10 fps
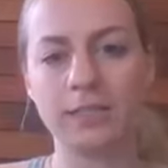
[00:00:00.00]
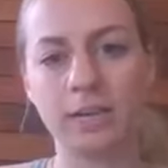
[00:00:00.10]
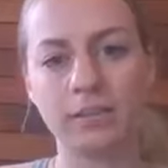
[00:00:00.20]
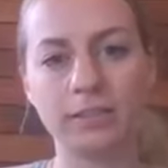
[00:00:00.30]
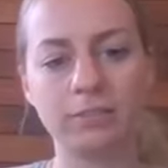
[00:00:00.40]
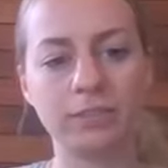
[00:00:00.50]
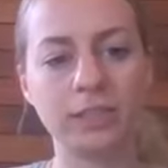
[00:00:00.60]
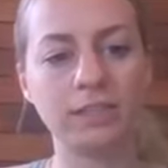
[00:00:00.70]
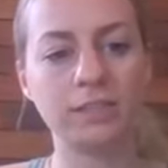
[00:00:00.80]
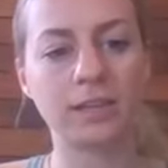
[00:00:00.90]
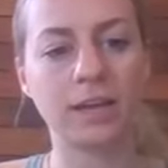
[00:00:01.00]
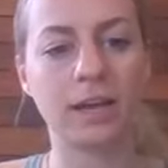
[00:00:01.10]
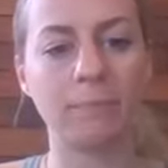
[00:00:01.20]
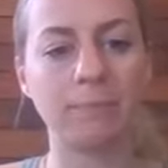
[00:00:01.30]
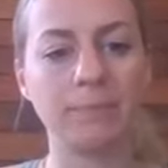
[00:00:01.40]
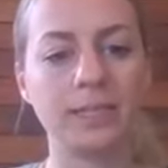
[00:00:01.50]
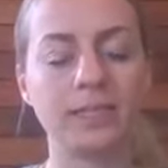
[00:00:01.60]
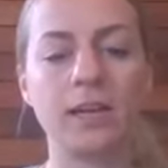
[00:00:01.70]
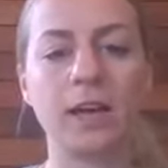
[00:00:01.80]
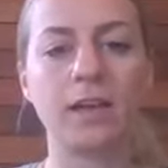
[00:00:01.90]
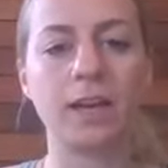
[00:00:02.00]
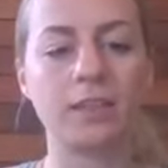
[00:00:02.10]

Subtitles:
tell the difference. It's not,